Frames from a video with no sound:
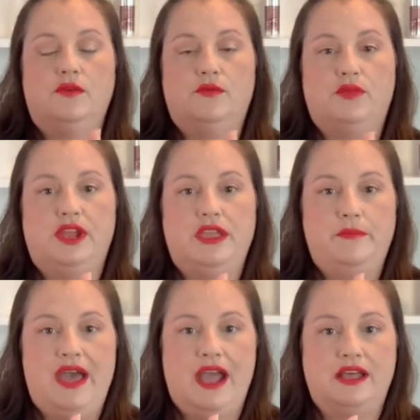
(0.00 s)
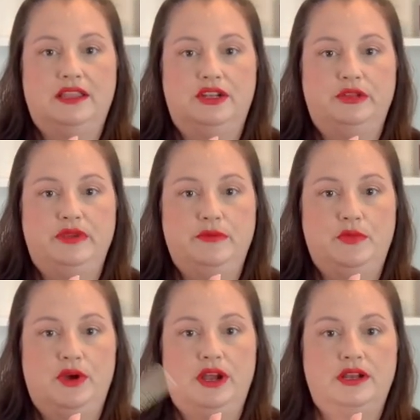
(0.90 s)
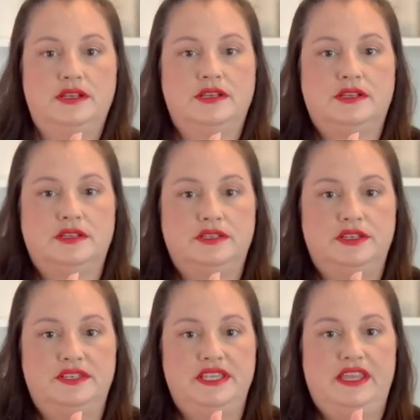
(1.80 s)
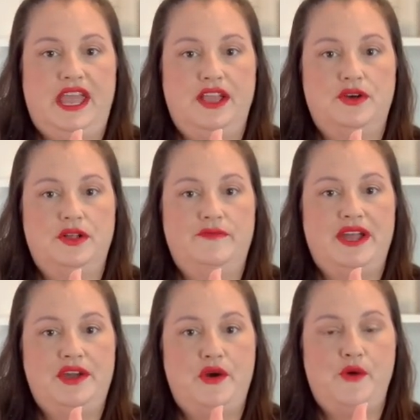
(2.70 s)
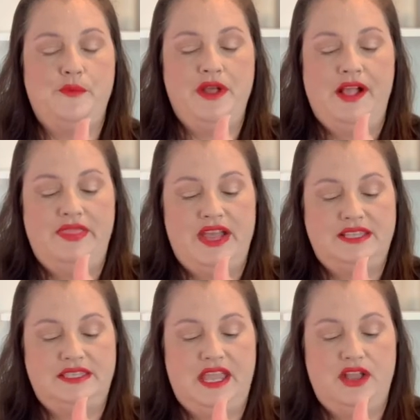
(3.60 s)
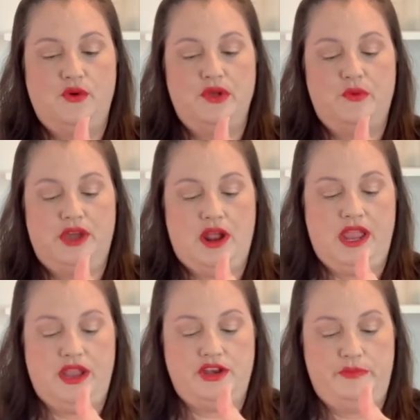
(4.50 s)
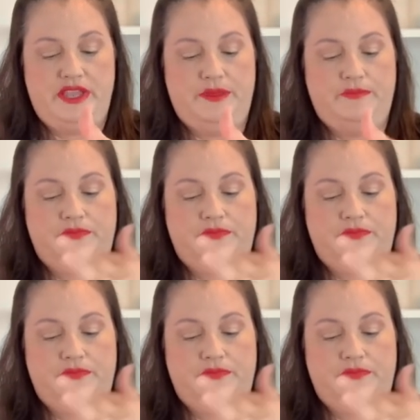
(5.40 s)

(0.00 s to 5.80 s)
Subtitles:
bring it back a little bit more. So you see the angle of my comb? That's the angle we want our hair to be.